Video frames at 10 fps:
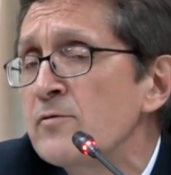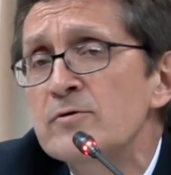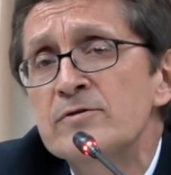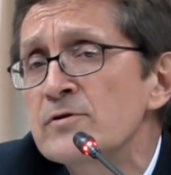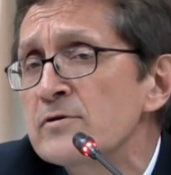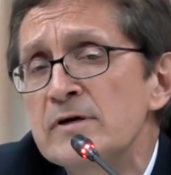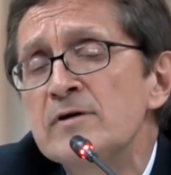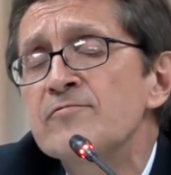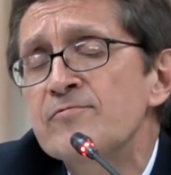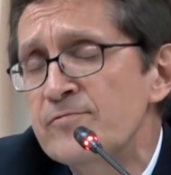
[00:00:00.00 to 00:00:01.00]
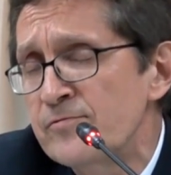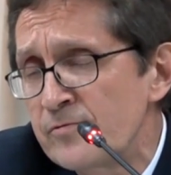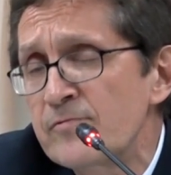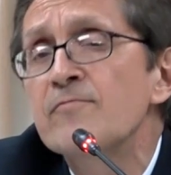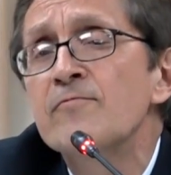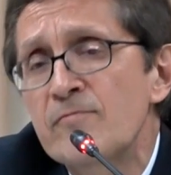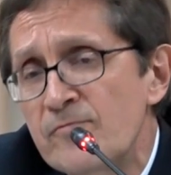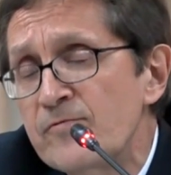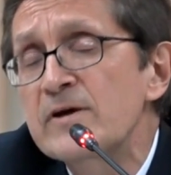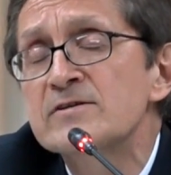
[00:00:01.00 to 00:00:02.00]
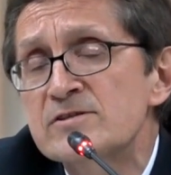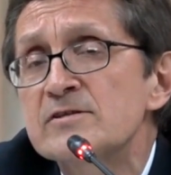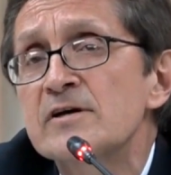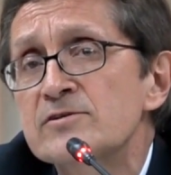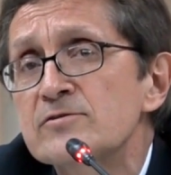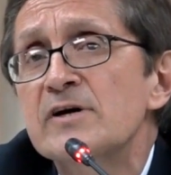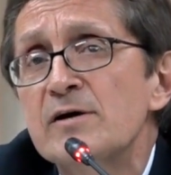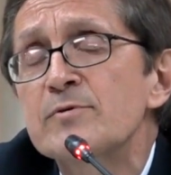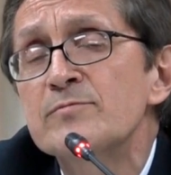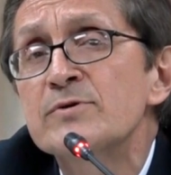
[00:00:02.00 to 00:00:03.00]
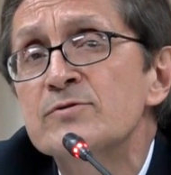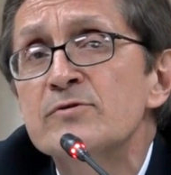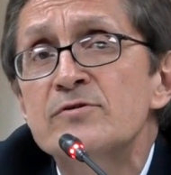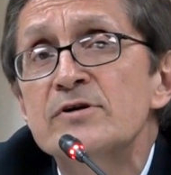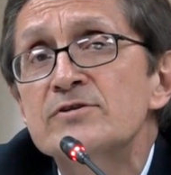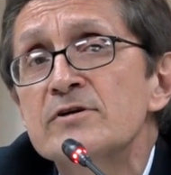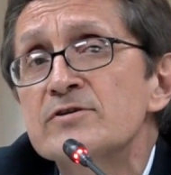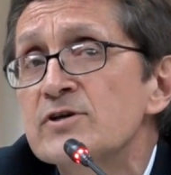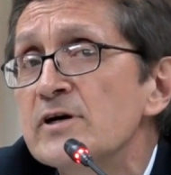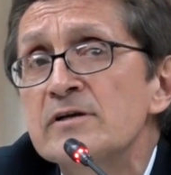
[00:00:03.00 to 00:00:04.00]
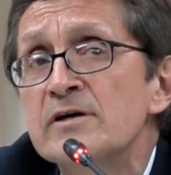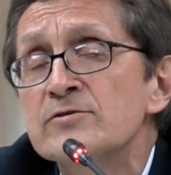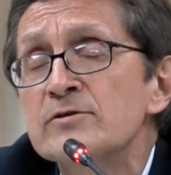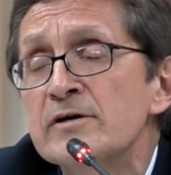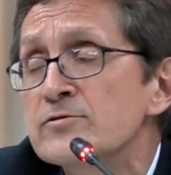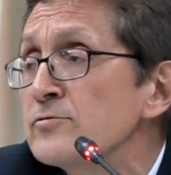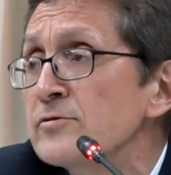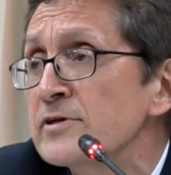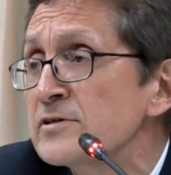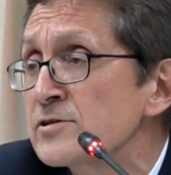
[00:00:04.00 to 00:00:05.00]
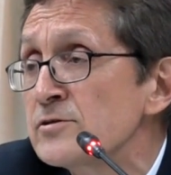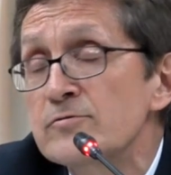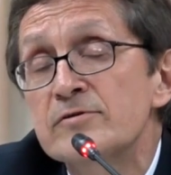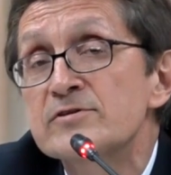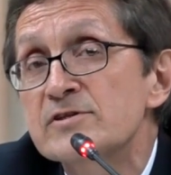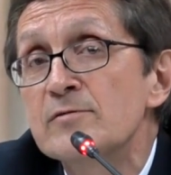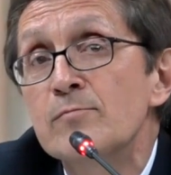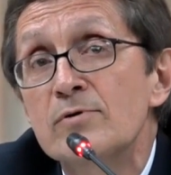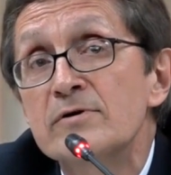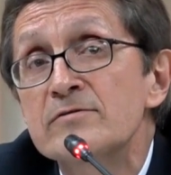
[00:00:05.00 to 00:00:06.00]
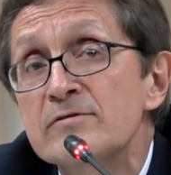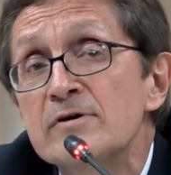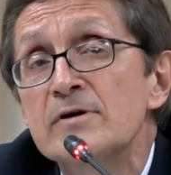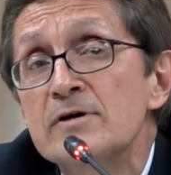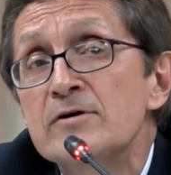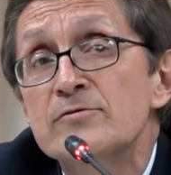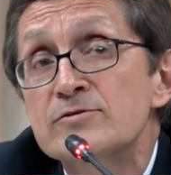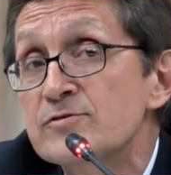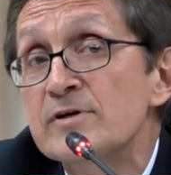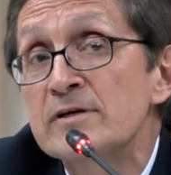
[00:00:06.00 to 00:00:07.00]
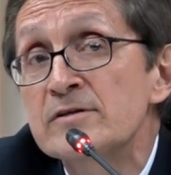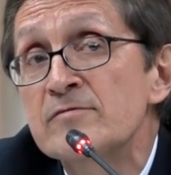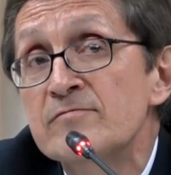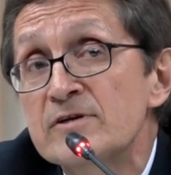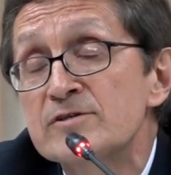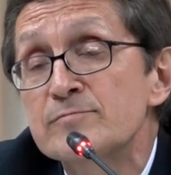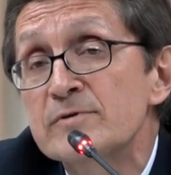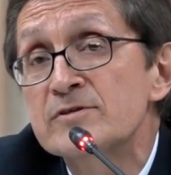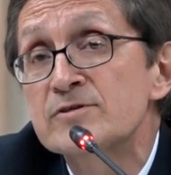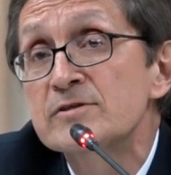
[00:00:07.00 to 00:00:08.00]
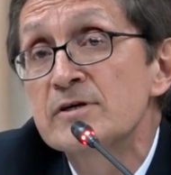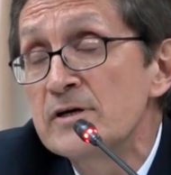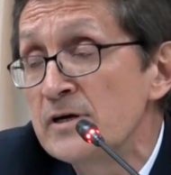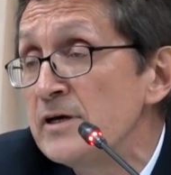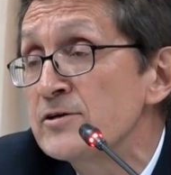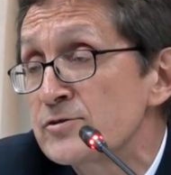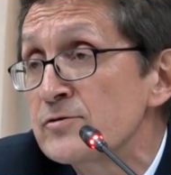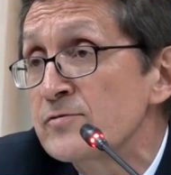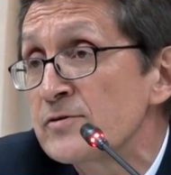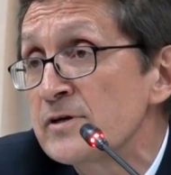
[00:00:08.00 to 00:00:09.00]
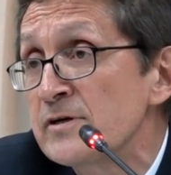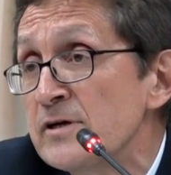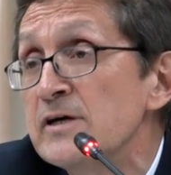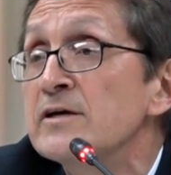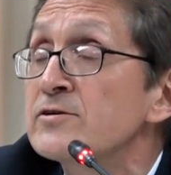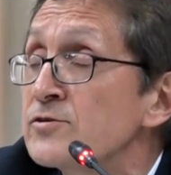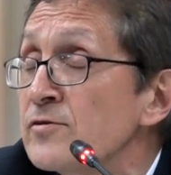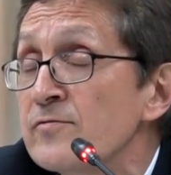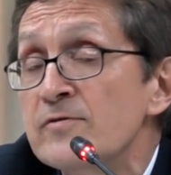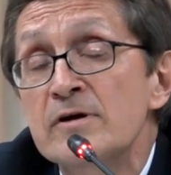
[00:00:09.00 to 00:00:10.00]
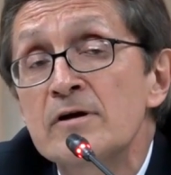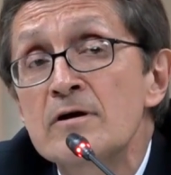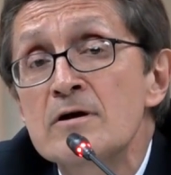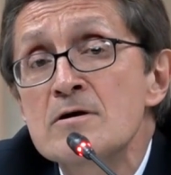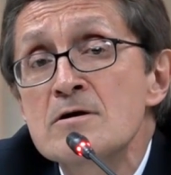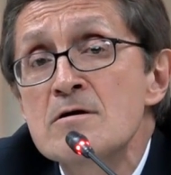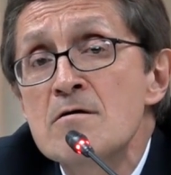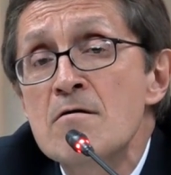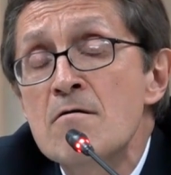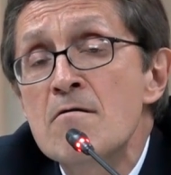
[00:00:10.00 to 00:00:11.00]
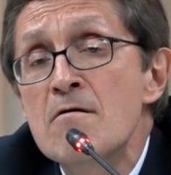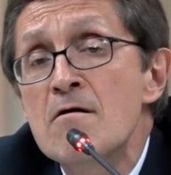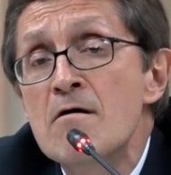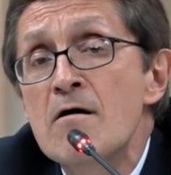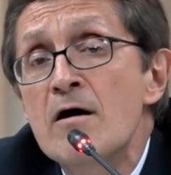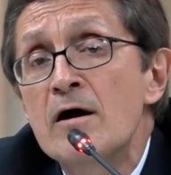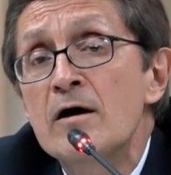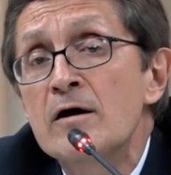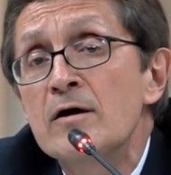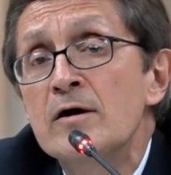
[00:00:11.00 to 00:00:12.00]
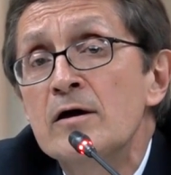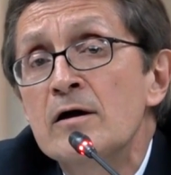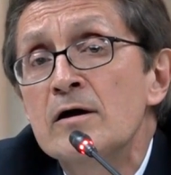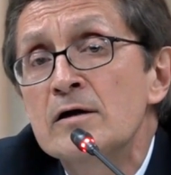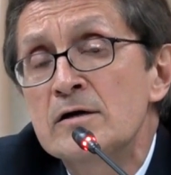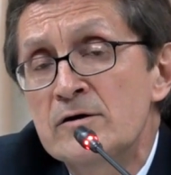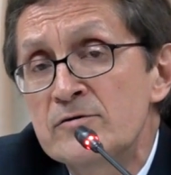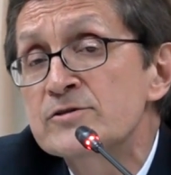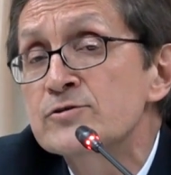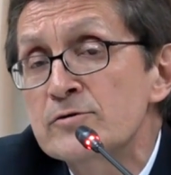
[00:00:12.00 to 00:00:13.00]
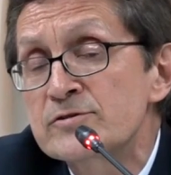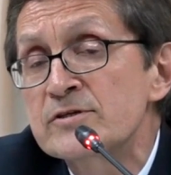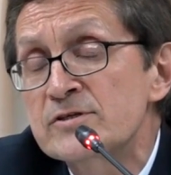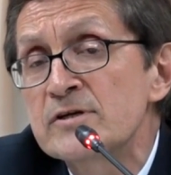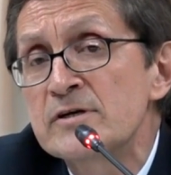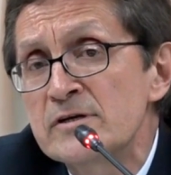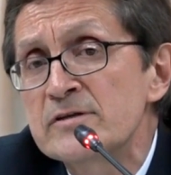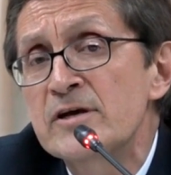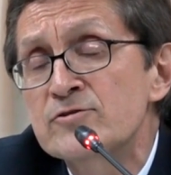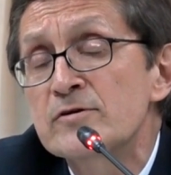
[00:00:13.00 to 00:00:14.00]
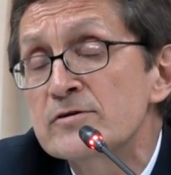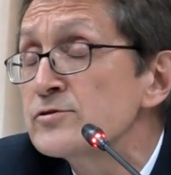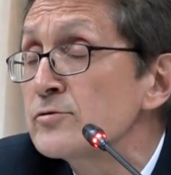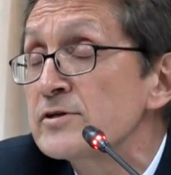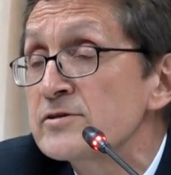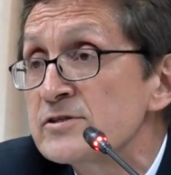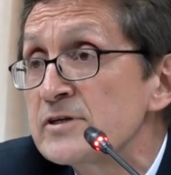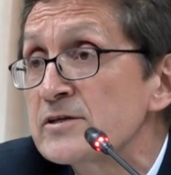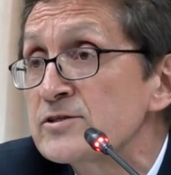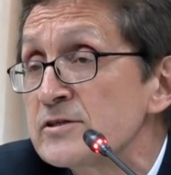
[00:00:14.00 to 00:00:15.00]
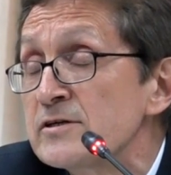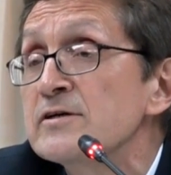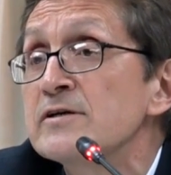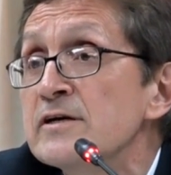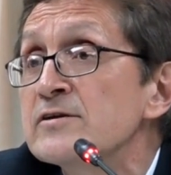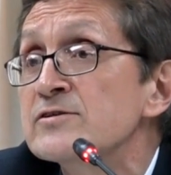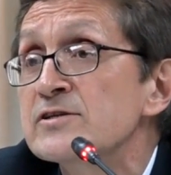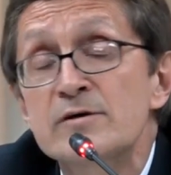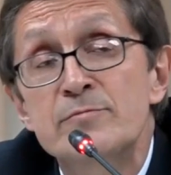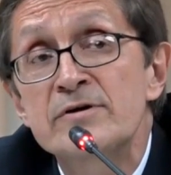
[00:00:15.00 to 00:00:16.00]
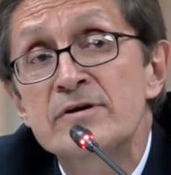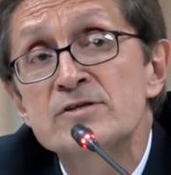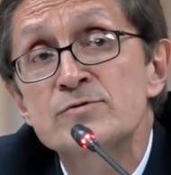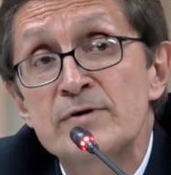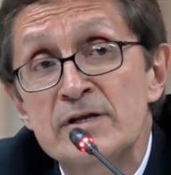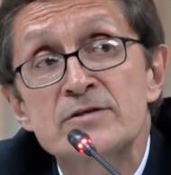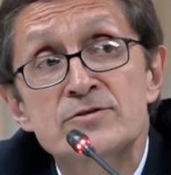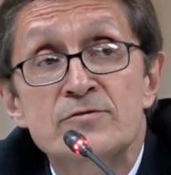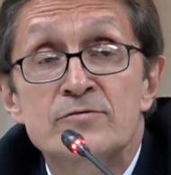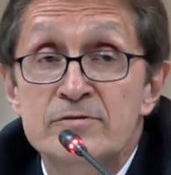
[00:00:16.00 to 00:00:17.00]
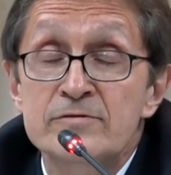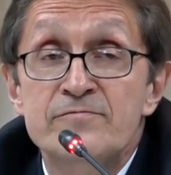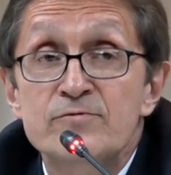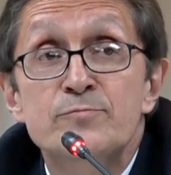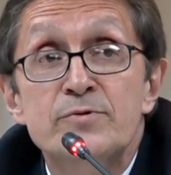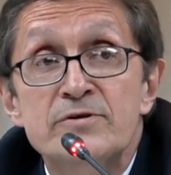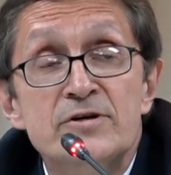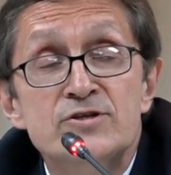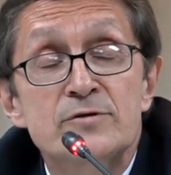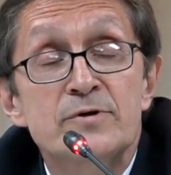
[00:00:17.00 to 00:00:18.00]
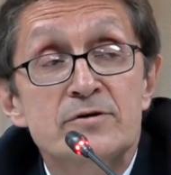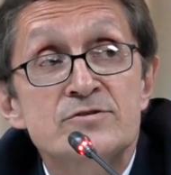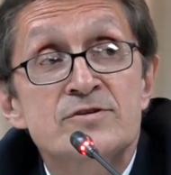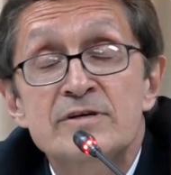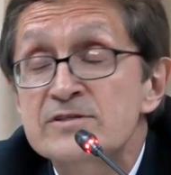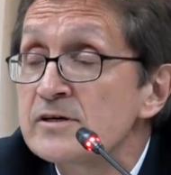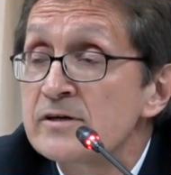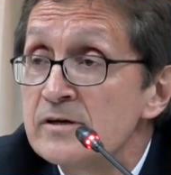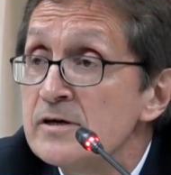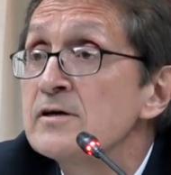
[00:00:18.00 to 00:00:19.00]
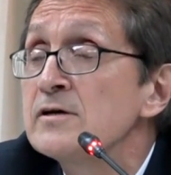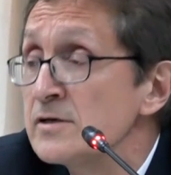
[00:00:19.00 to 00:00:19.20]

I would not, if things start to happen between Russia and China, I do not exclude at some point Australian investments natural resources sector in Siberia, as well into the food production, because these are